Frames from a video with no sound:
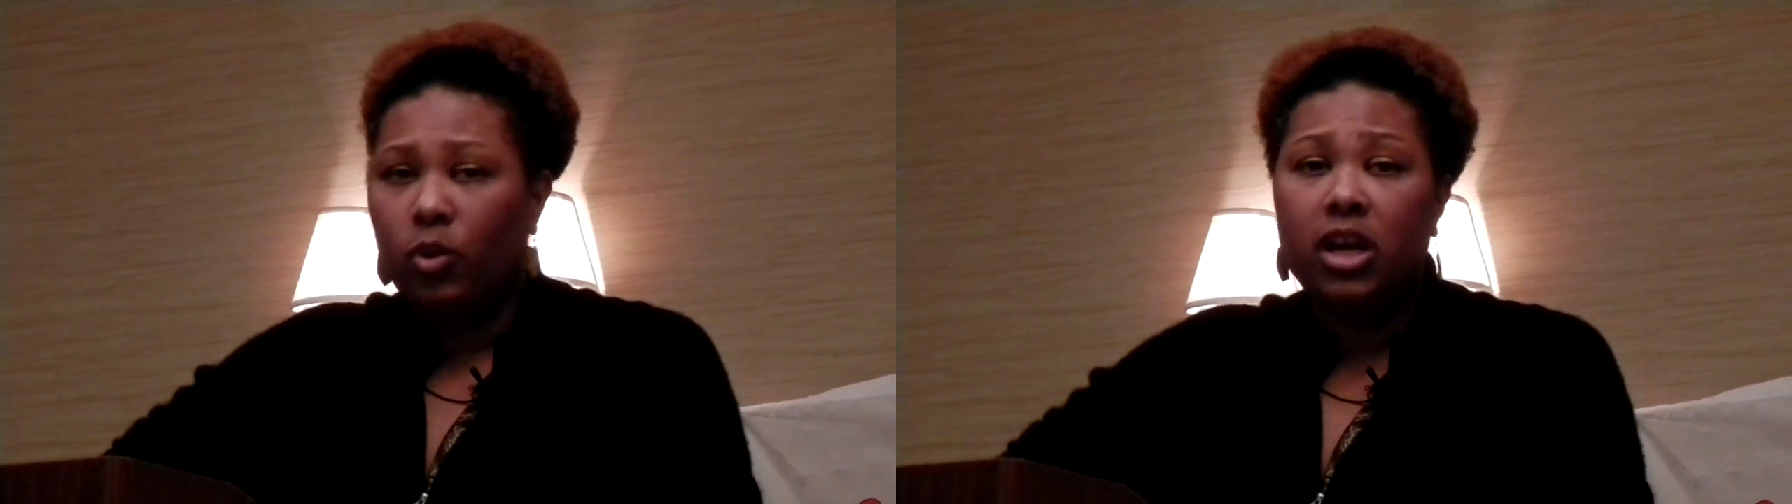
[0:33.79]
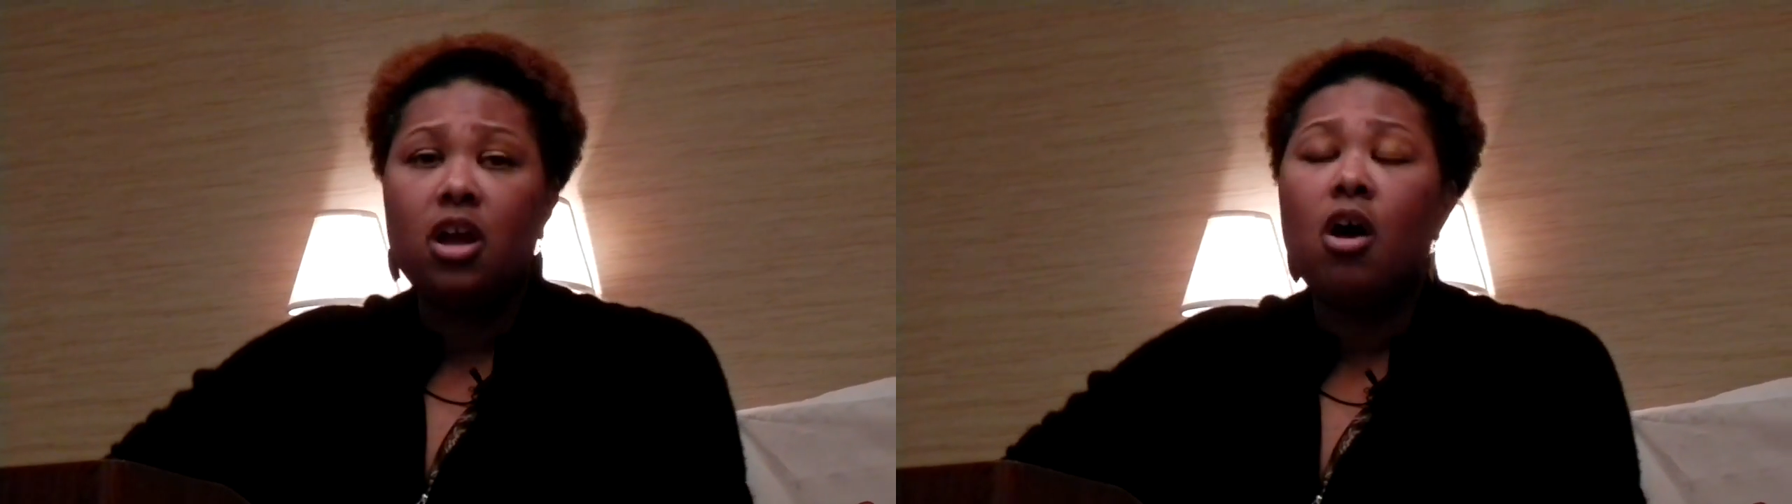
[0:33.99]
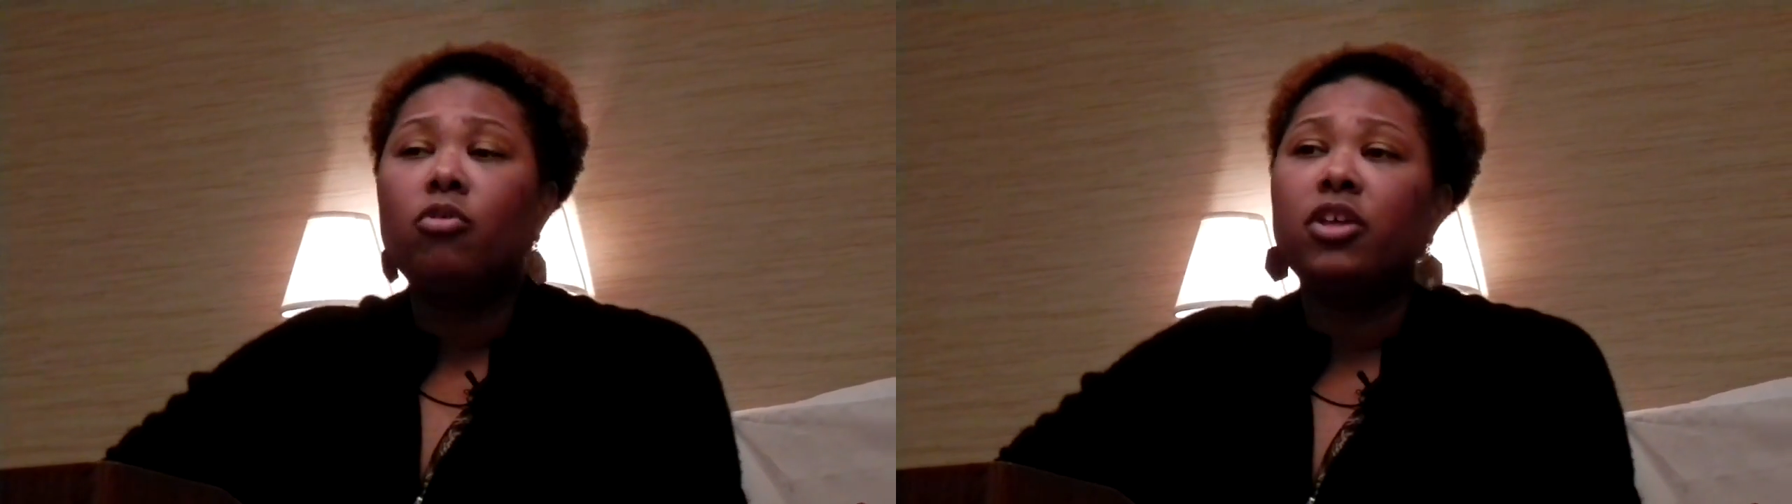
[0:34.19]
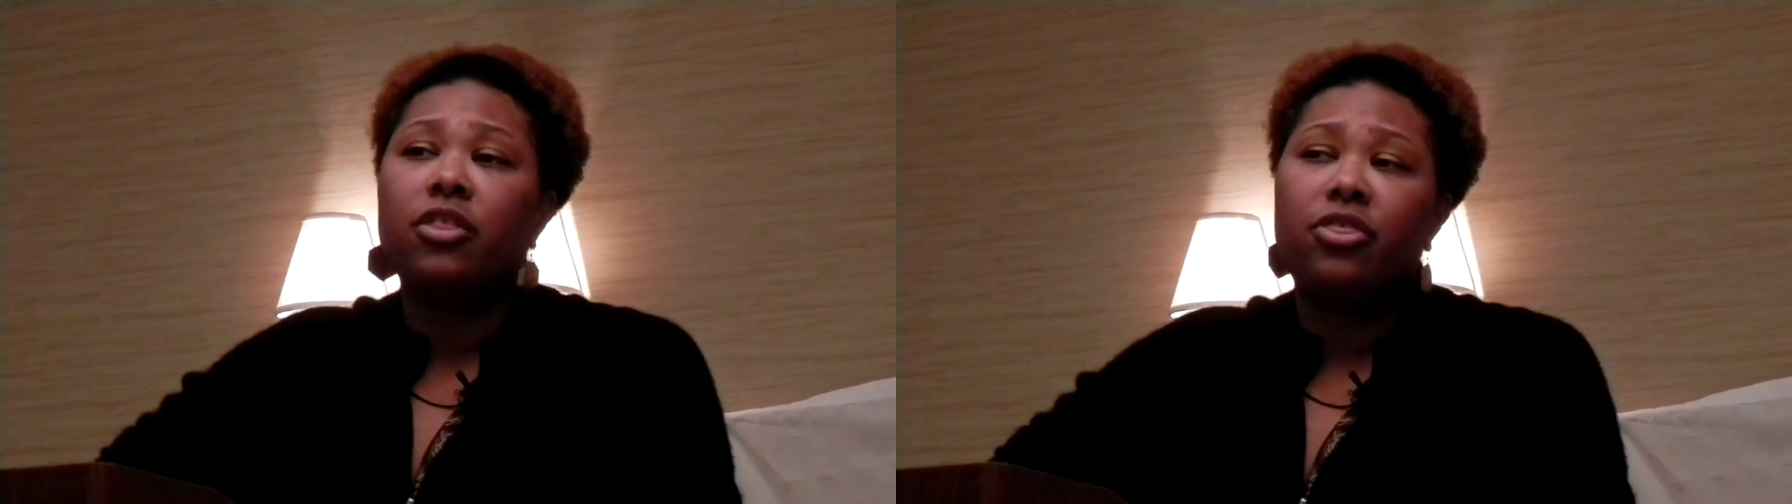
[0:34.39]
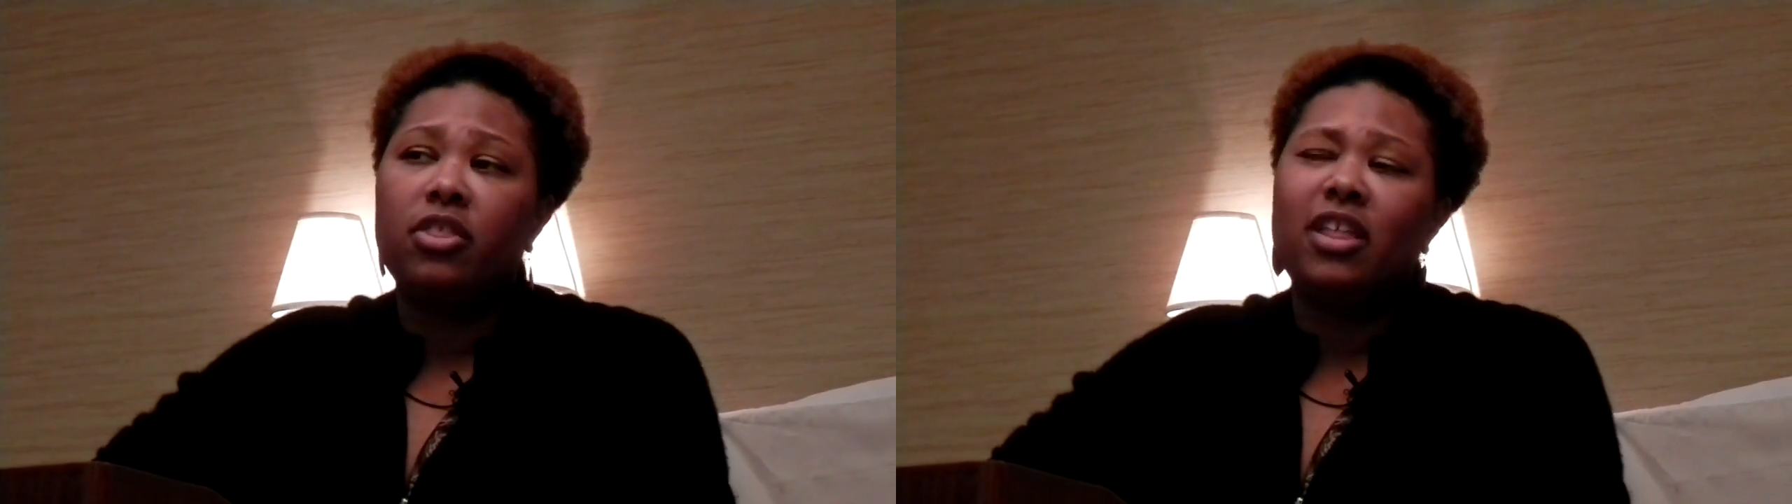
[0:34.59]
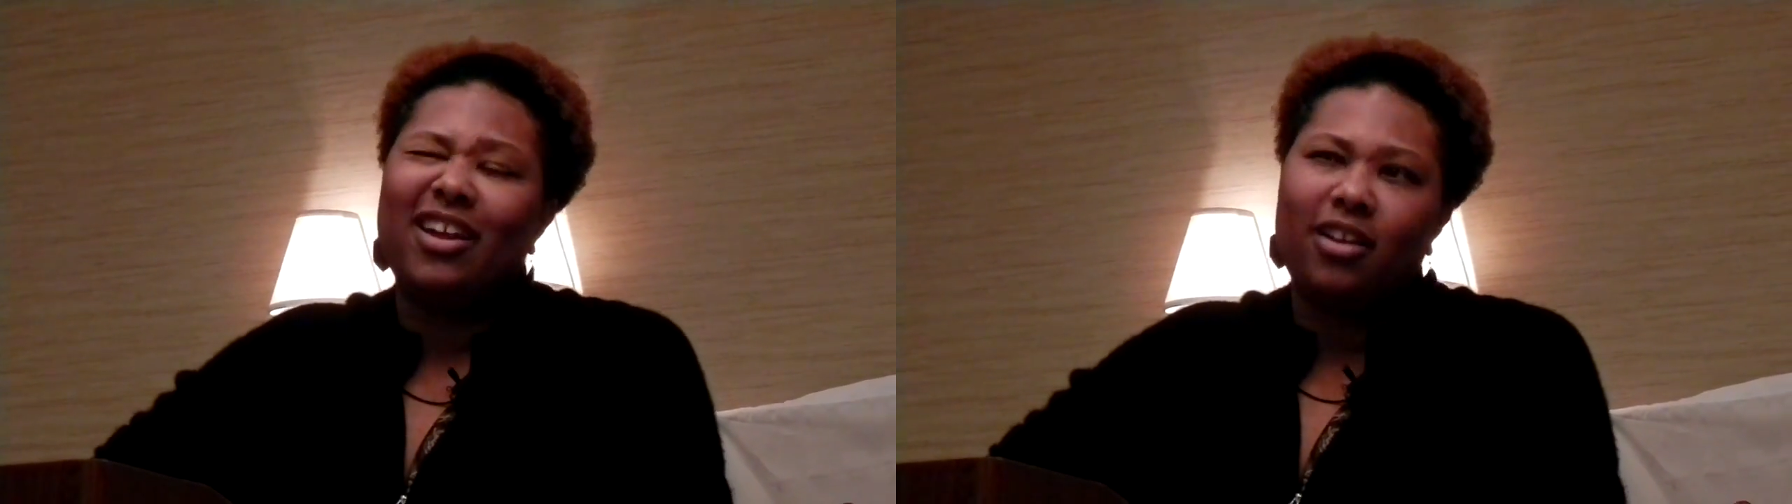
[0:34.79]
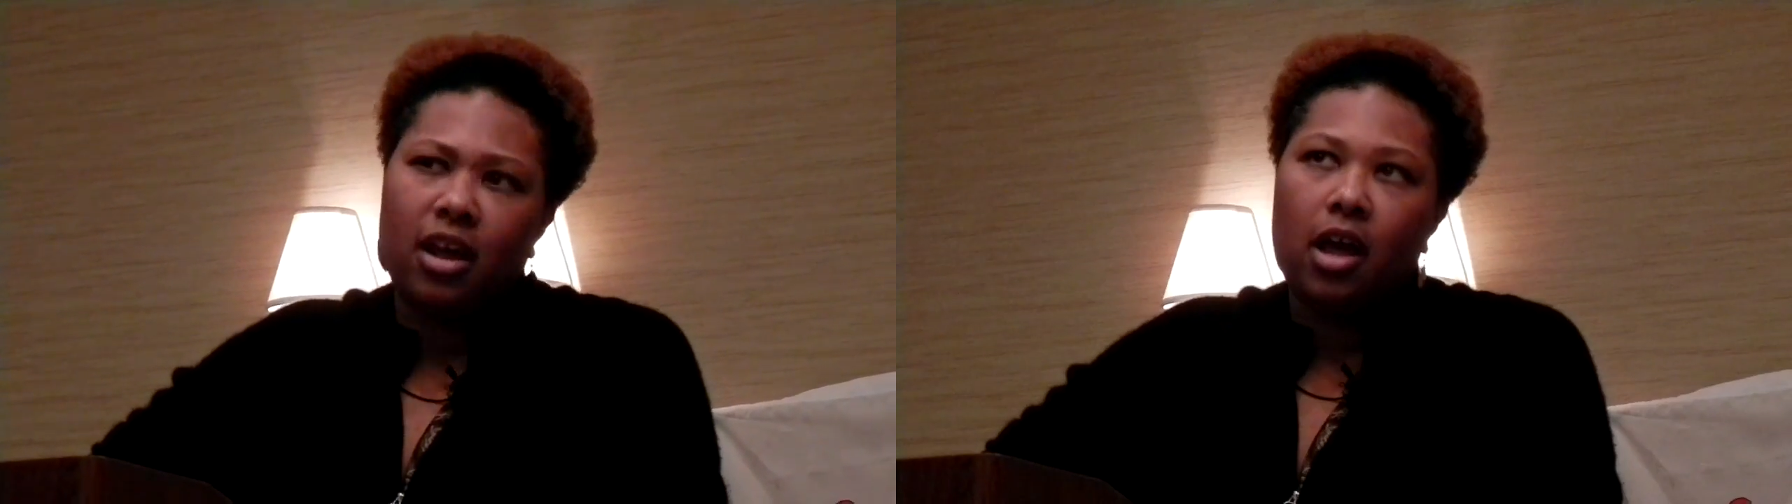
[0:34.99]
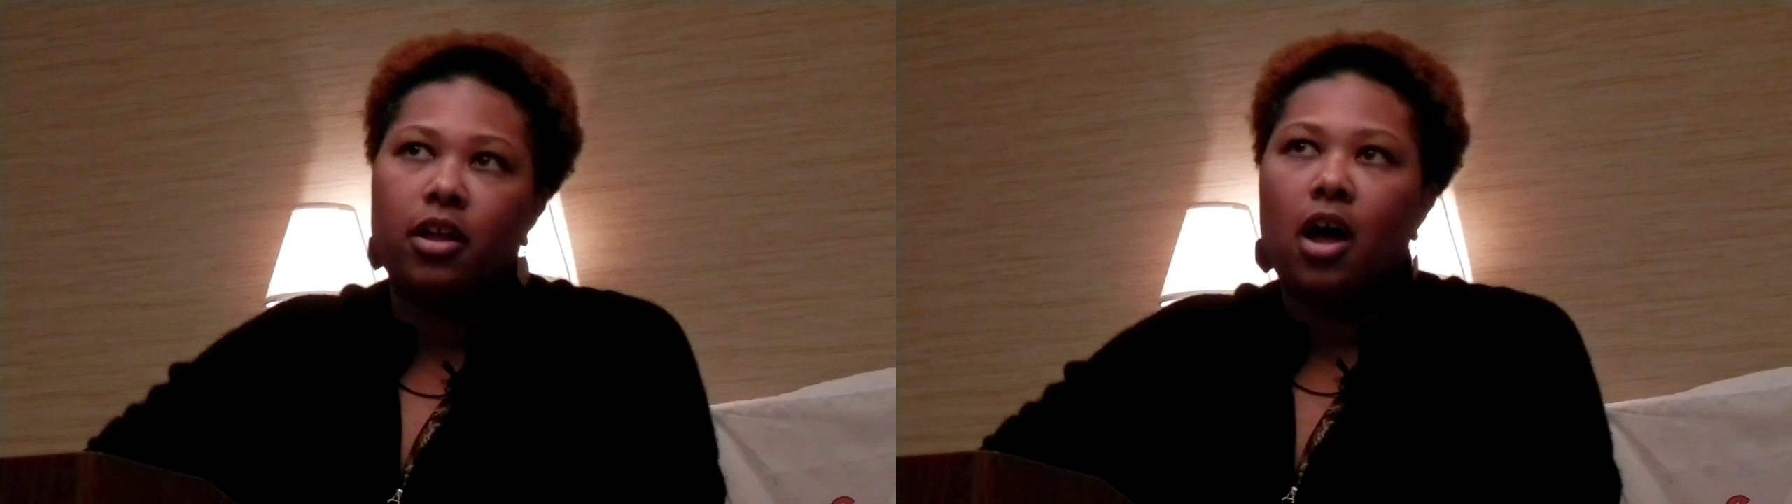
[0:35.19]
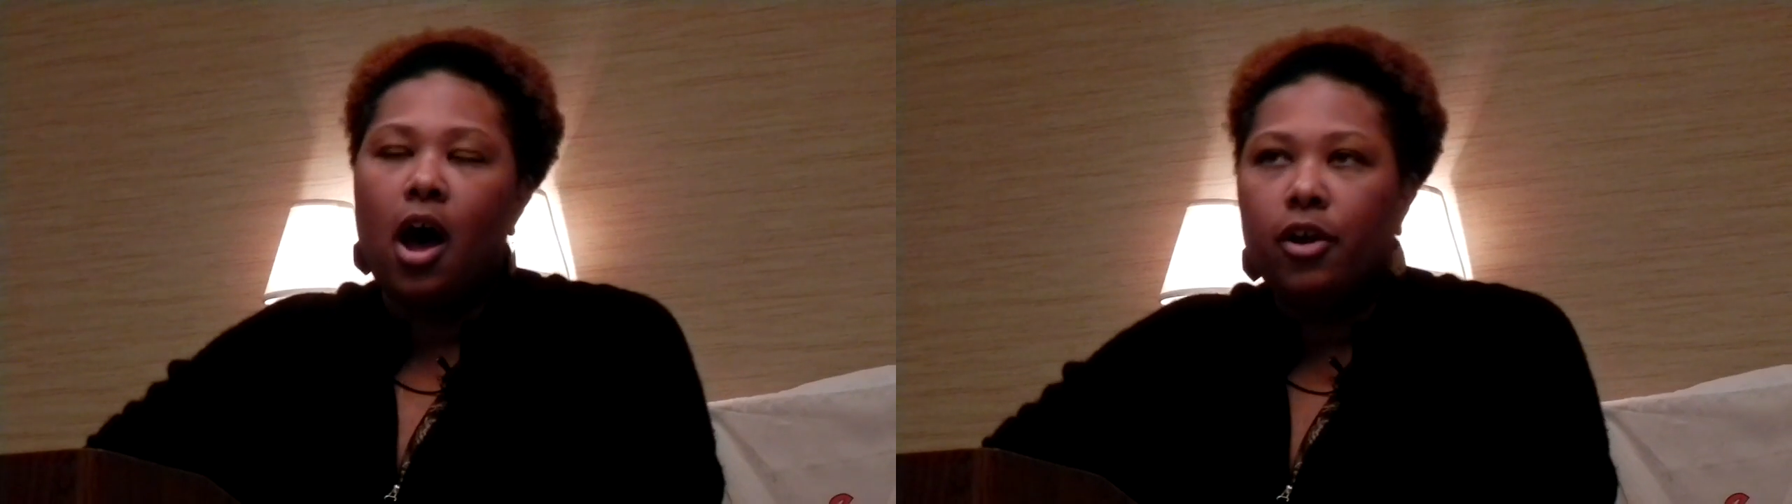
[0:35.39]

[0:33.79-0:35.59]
We know that